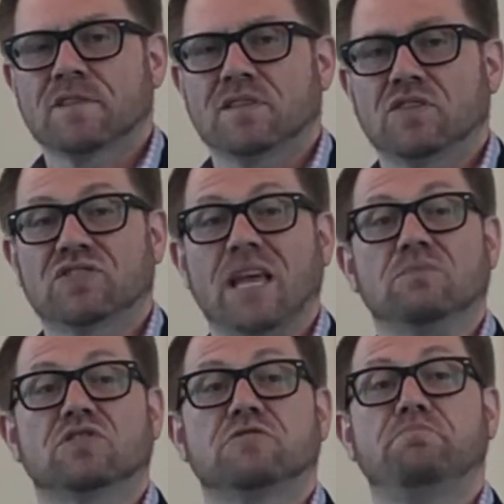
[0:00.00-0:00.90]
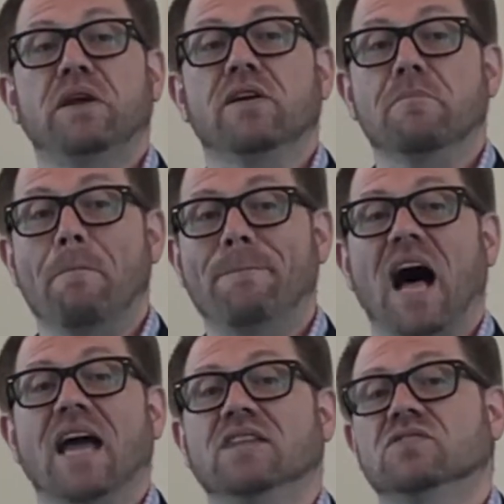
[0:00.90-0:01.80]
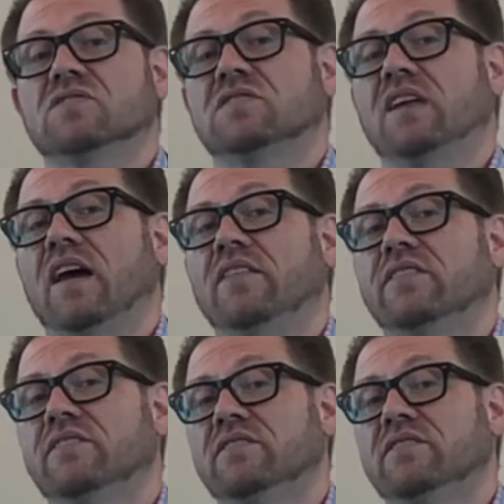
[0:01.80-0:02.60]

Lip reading: The same Spirit binds us together.